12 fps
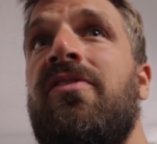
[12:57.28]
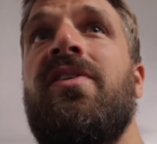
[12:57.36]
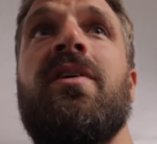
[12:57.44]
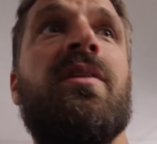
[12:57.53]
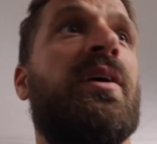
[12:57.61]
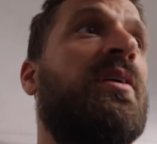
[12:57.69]

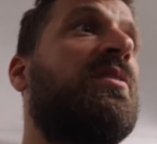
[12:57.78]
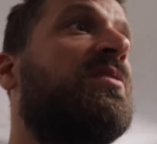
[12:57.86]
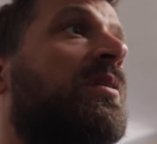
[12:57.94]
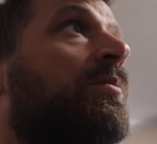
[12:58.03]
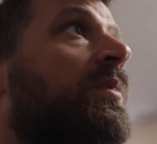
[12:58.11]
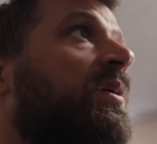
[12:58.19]
feel like
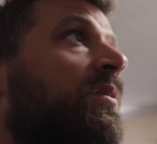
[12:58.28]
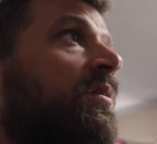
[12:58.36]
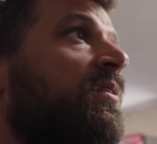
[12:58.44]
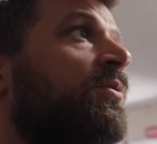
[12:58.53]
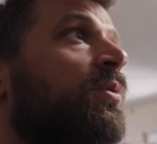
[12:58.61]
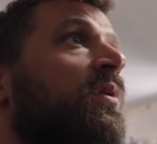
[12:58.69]
something like
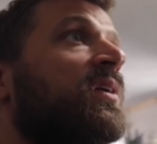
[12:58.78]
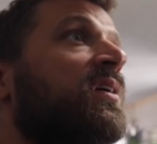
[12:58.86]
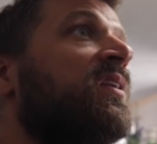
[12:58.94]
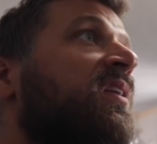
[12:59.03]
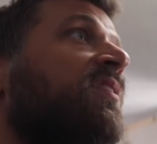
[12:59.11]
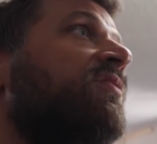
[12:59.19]
this would look
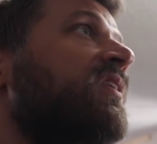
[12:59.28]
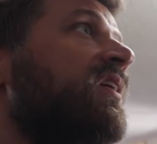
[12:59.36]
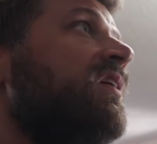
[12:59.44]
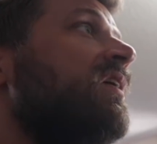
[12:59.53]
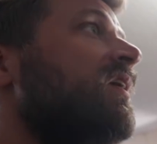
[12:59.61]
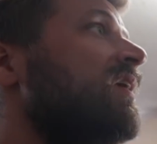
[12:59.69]

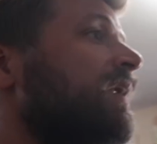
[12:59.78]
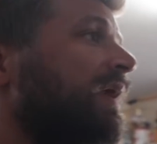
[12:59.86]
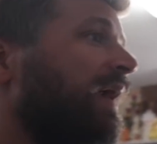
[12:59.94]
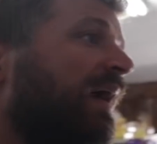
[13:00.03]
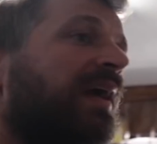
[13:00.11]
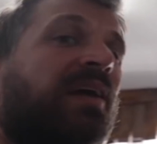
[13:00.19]
nifty
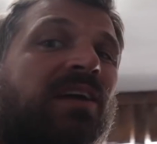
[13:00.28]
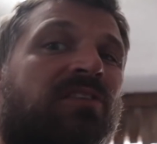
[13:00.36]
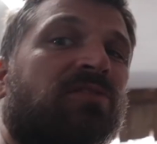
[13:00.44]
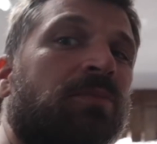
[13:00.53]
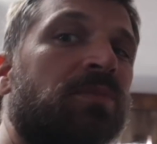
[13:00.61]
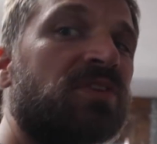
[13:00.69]
hanging
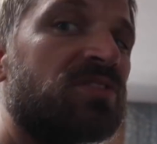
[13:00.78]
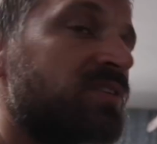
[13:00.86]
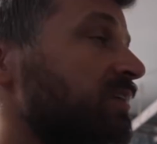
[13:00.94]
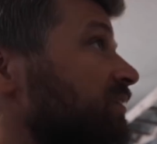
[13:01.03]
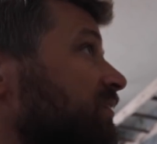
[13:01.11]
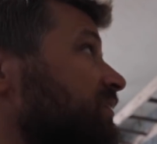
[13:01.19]
from the
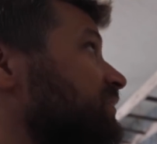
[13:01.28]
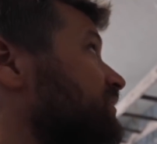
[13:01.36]
ceiling.